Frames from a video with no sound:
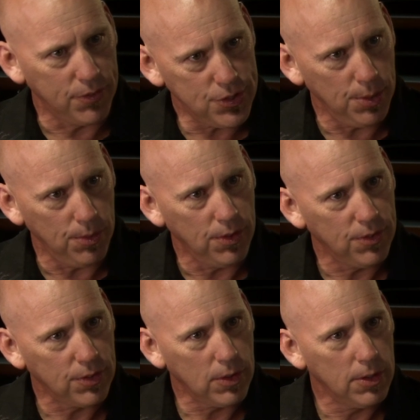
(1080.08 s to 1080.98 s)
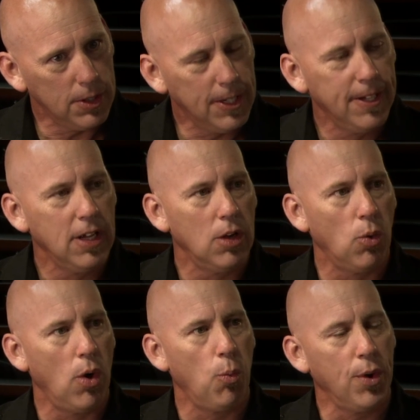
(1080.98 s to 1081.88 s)
of students
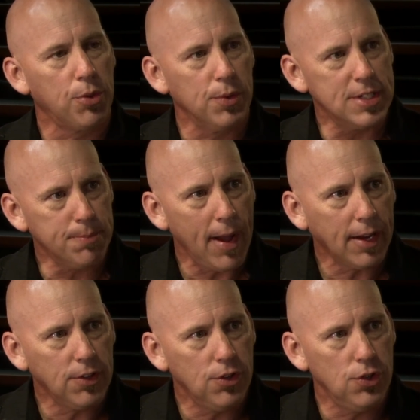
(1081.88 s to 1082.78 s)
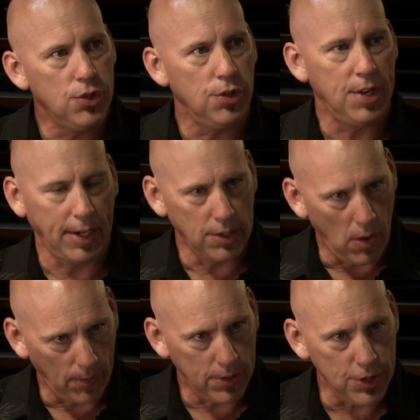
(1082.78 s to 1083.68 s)
with respect to
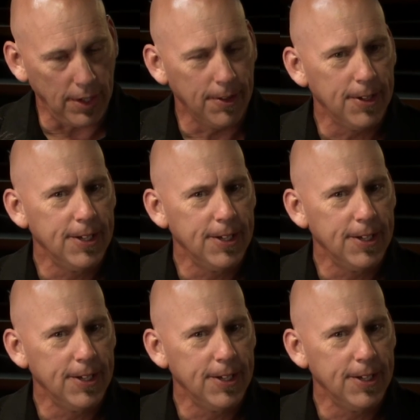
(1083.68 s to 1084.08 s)
technology.